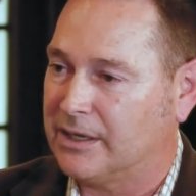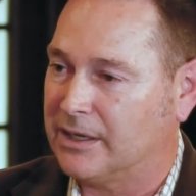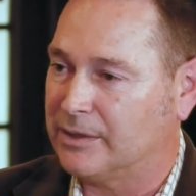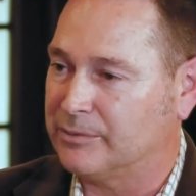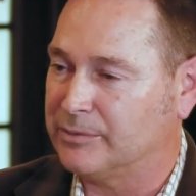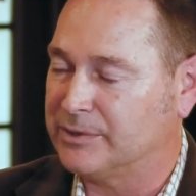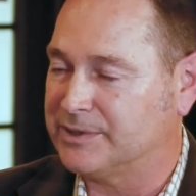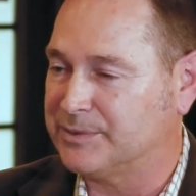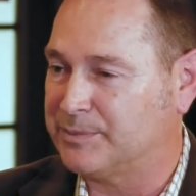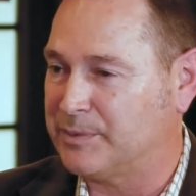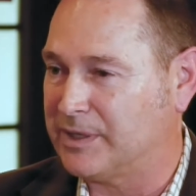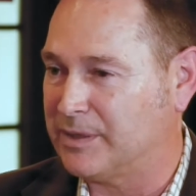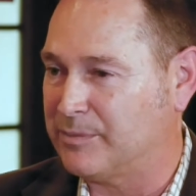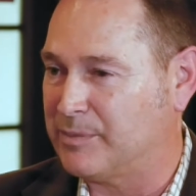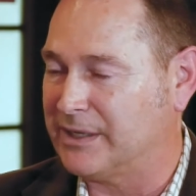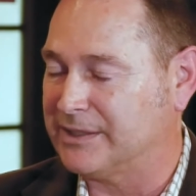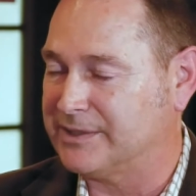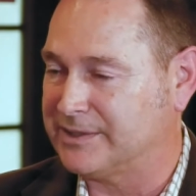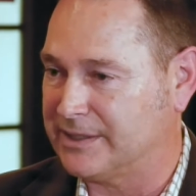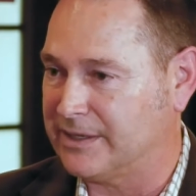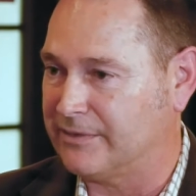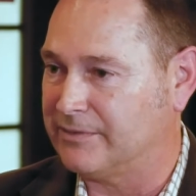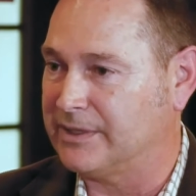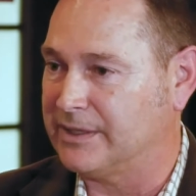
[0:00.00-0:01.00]
We spend about
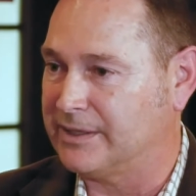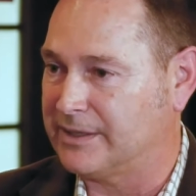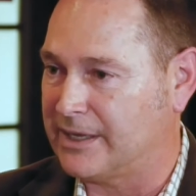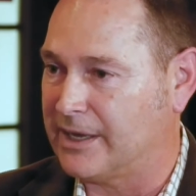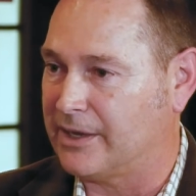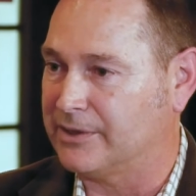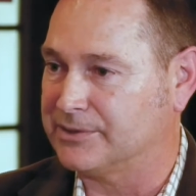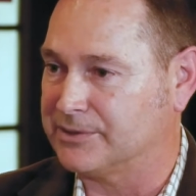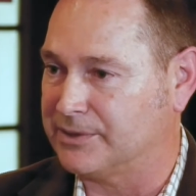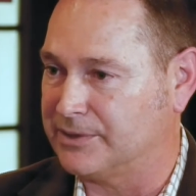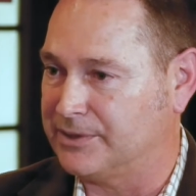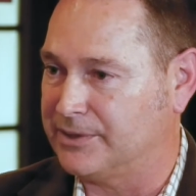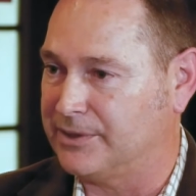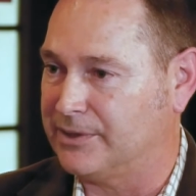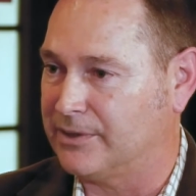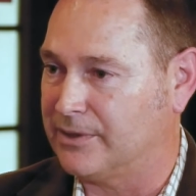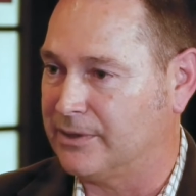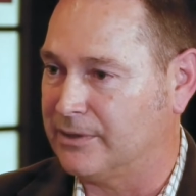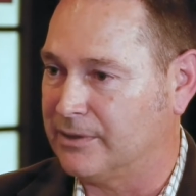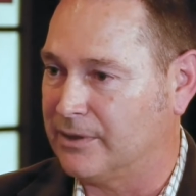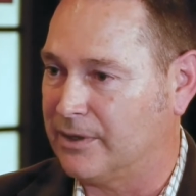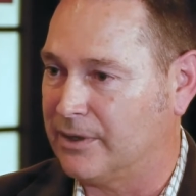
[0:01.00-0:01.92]
$70,000 a year